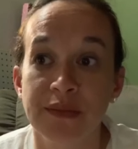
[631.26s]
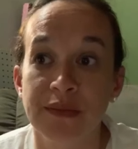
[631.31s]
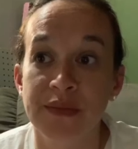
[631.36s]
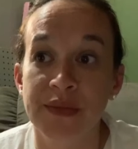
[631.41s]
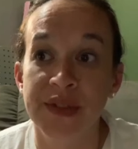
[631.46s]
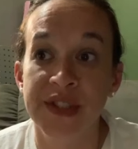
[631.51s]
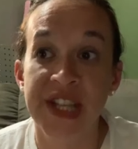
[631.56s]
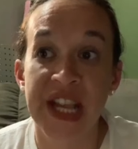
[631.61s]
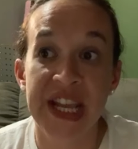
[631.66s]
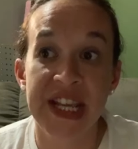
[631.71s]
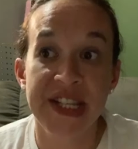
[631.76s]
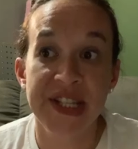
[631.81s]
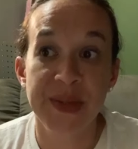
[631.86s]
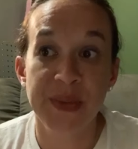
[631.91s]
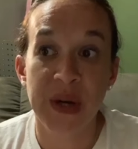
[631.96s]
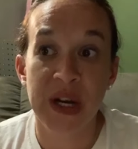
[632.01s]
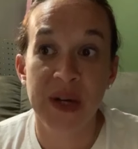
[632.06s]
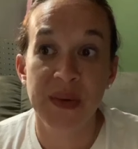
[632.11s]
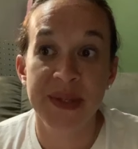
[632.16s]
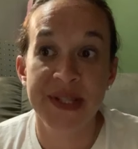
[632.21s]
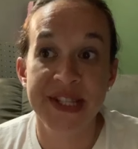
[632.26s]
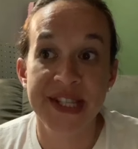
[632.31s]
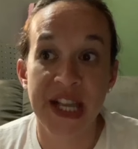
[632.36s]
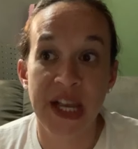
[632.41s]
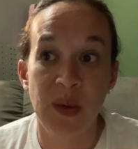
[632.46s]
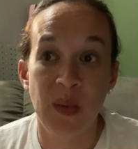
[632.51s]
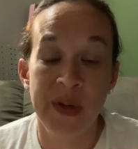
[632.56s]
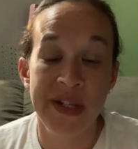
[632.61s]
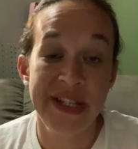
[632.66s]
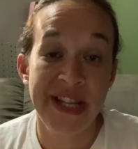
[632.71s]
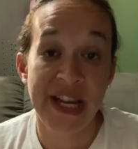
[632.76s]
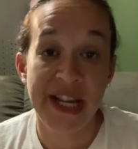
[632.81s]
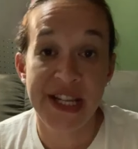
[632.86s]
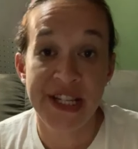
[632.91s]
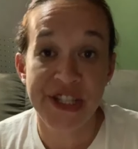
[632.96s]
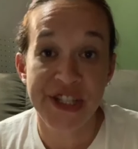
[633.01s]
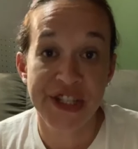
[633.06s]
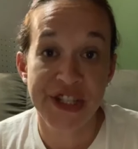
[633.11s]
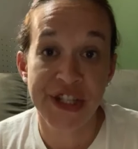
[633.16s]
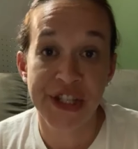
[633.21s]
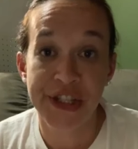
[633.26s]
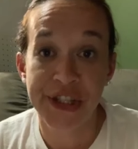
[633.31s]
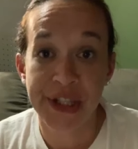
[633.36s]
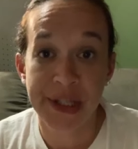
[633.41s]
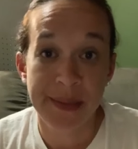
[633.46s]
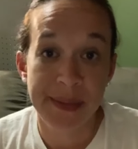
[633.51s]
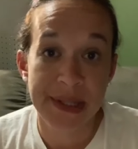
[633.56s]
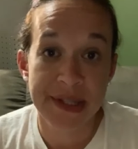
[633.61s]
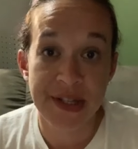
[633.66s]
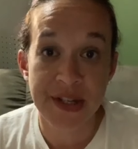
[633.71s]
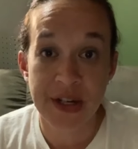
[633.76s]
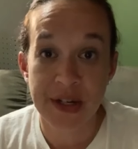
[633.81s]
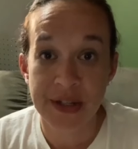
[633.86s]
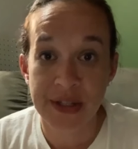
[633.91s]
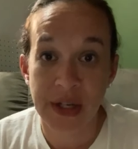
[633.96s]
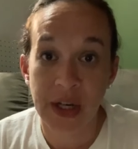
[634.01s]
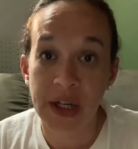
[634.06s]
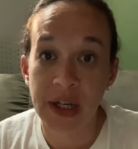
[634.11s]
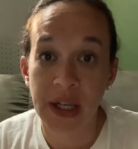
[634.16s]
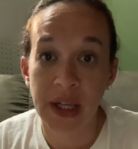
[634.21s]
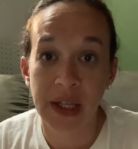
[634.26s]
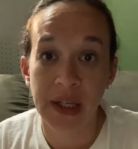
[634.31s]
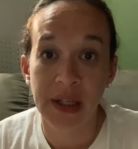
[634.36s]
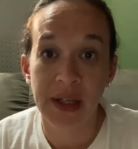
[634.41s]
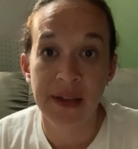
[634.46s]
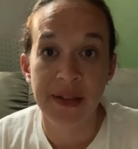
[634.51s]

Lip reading: days where I would say, one day he's just going to look at me and start talking.